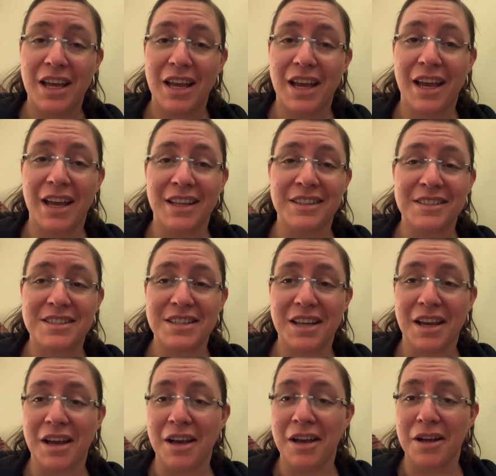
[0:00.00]
and
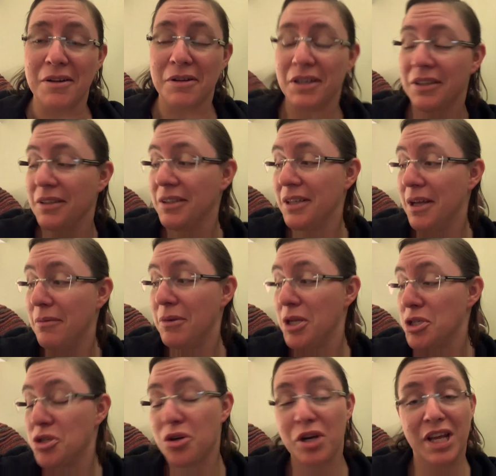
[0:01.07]
uh, I'm
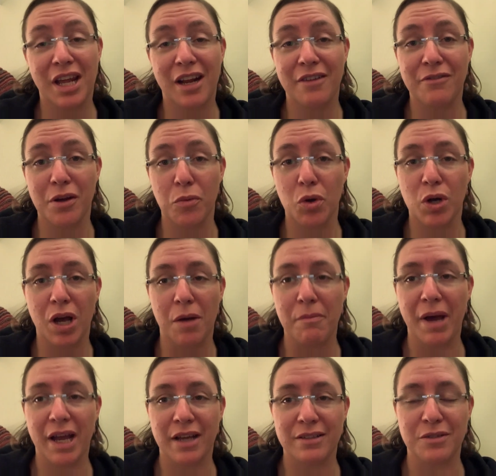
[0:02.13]
not sure yet if I will come
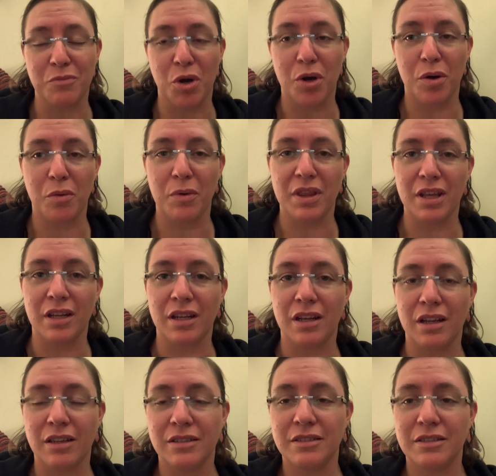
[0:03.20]
back tomorrow with an,
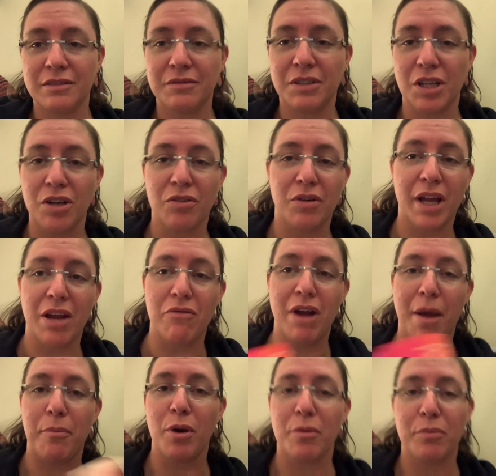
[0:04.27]
you know, a
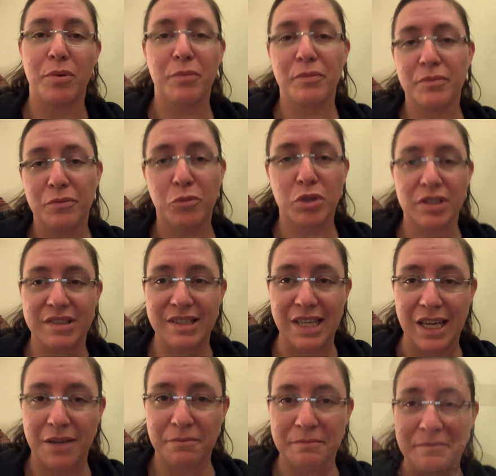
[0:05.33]
wrap up. We'll
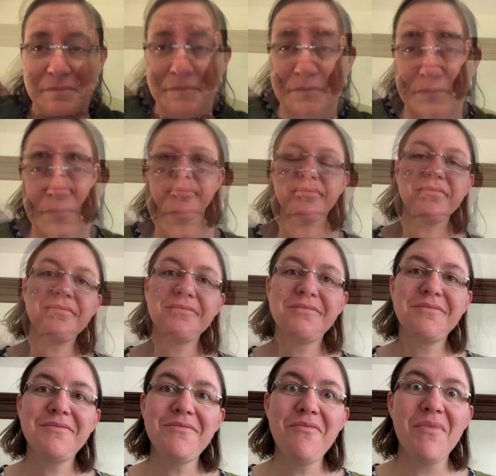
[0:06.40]
see.
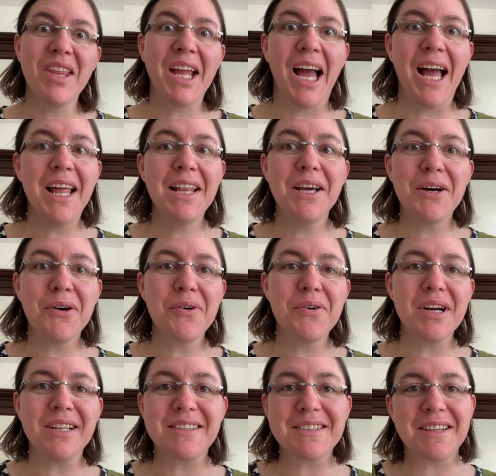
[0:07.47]
Hello,
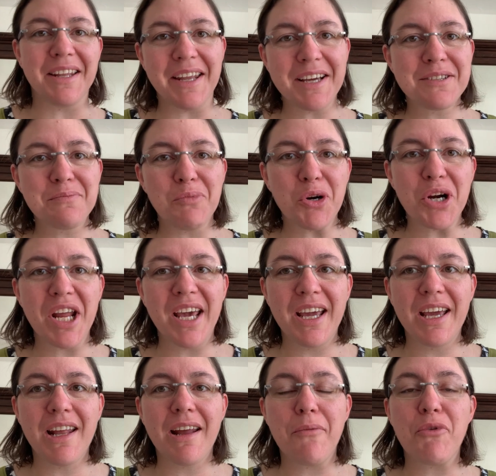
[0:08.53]
it's the next morning
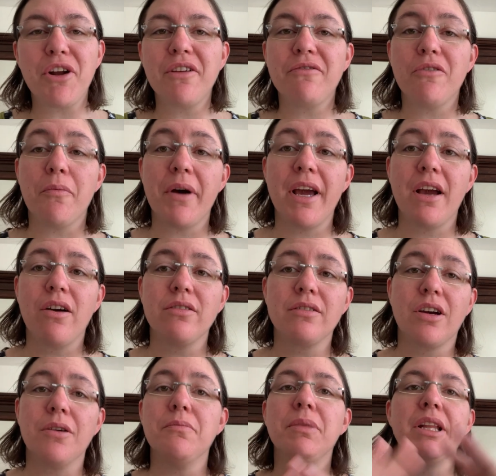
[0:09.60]
and I'm ready for my
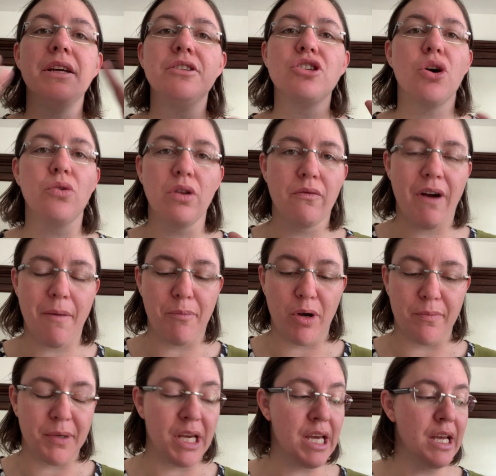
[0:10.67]
complete total wrap
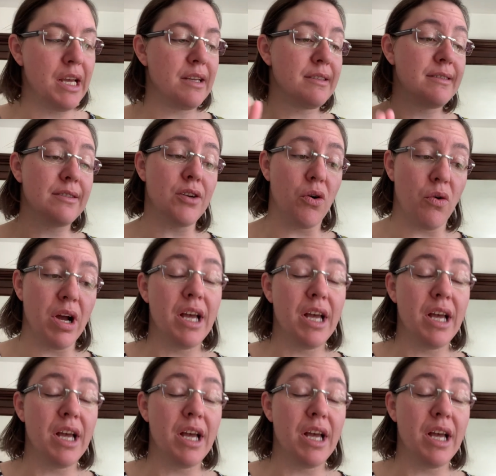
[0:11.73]
up. So